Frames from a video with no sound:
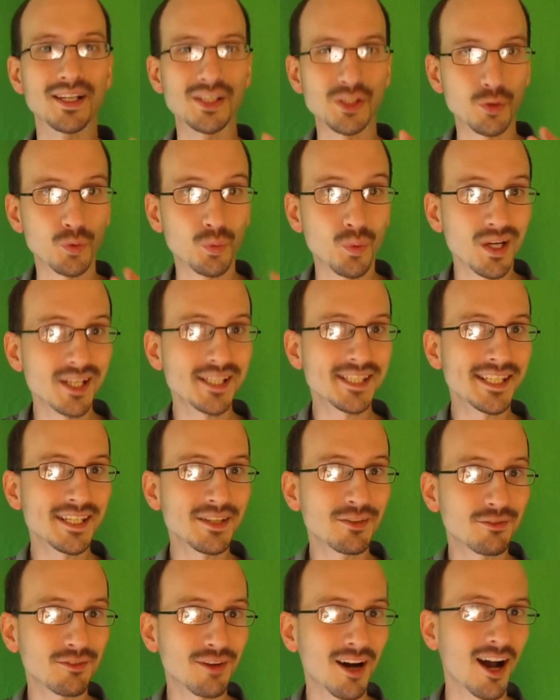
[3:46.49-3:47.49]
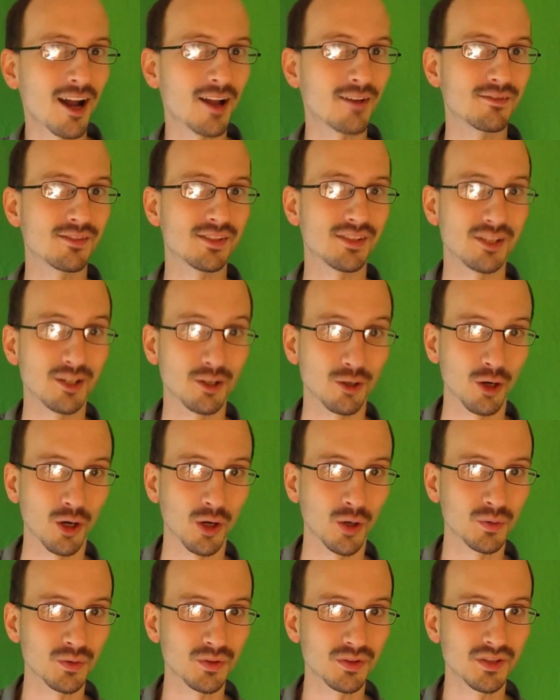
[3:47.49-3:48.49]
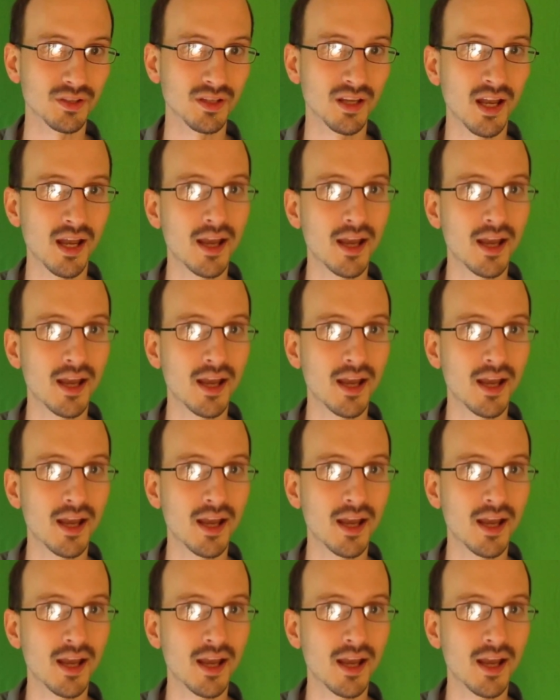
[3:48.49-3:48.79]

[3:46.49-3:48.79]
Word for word: 25 zeros.